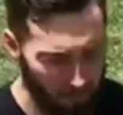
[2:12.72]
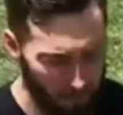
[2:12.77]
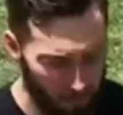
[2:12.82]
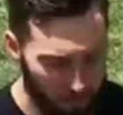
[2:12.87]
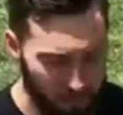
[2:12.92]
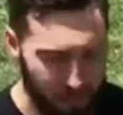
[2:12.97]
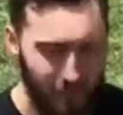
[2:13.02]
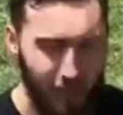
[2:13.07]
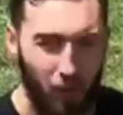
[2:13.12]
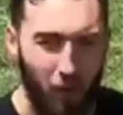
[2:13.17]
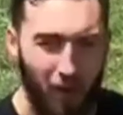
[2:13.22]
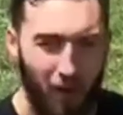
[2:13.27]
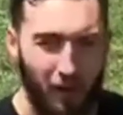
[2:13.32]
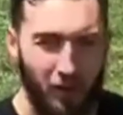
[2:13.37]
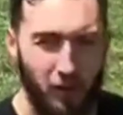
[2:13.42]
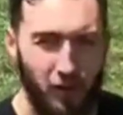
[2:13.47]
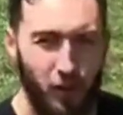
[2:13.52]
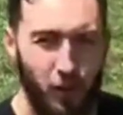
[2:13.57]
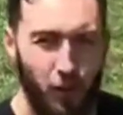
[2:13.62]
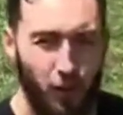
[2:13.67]
first thing you
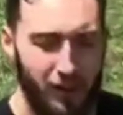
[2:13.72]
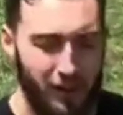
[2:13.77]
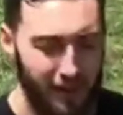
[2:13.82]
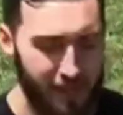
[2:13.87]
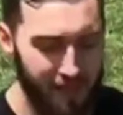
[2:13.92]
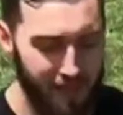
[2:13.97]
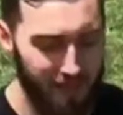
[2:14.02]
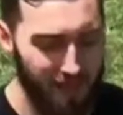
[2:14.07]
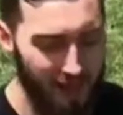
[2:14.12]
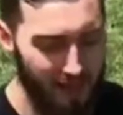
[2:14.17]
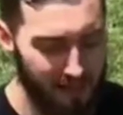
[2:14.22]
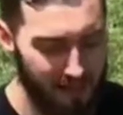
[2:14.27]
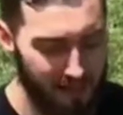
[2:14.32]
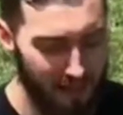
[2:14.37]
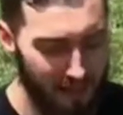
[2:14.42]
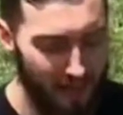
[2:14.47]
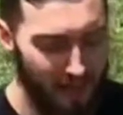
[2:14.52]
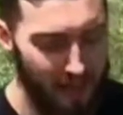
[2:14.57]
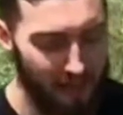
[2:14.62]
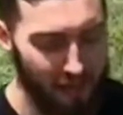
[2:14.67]
want to do is assess,
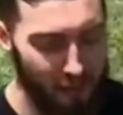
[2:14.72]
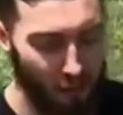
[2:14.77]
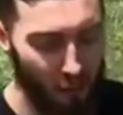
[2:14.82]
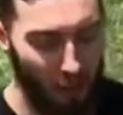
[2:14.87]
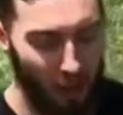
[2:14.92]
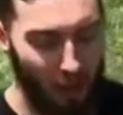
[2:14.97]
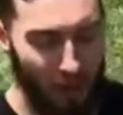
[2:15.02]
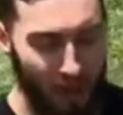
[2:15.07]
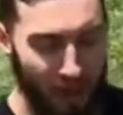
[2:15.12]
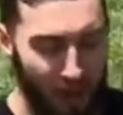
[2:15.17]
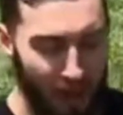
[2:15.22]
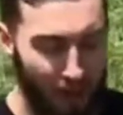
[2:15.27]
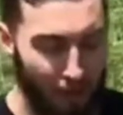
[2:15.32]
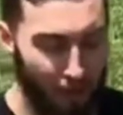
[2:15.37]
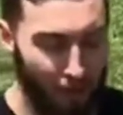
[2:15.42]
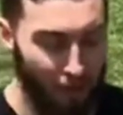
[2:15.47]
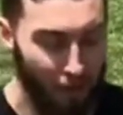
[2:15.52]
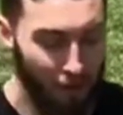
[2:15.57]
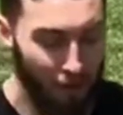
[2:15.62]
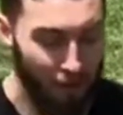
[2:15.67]
like, hey, do I
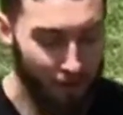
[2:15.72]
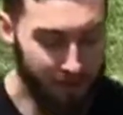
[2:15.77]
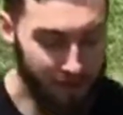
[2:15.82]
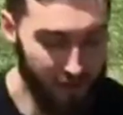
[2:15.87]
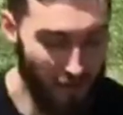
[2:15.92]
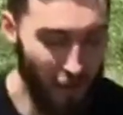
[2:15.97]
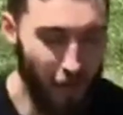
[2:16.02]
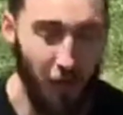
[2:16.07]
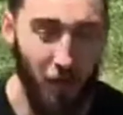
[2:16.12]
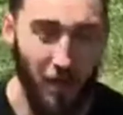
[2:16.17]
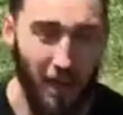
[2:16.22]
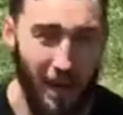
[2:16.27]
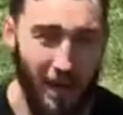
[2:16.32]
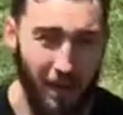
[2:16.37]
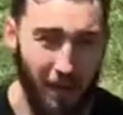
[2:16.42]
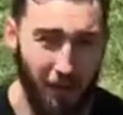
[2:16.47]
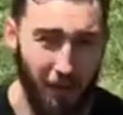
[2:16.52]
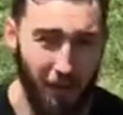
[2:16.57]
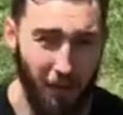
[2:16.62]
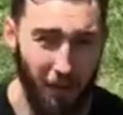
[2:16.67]
have, this is
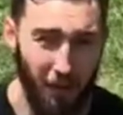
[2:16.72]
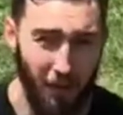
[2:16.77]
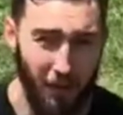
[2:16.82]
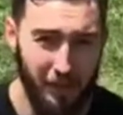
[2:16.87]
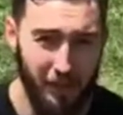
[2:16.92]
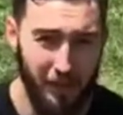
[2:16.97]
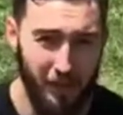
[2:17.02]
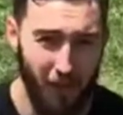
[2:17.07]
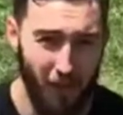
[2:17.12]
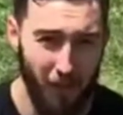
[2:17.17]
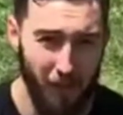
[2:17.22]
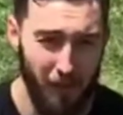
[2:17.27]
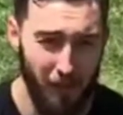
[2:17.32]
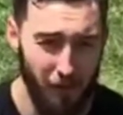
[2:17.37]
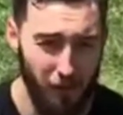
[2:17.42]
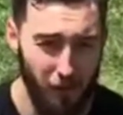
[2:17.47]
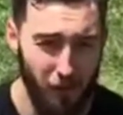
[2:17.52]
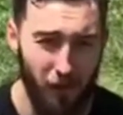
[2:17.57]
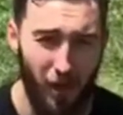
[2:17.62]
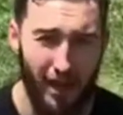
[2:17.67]
180 degrees here,
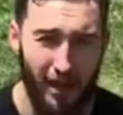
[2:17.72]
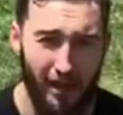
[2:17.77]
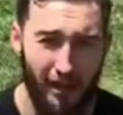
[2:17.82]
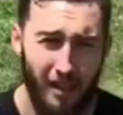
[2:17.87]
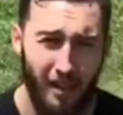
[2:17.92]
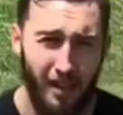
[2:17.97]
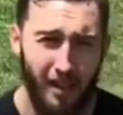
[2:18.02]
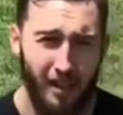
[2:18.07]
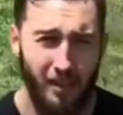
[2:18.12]
so it's straight.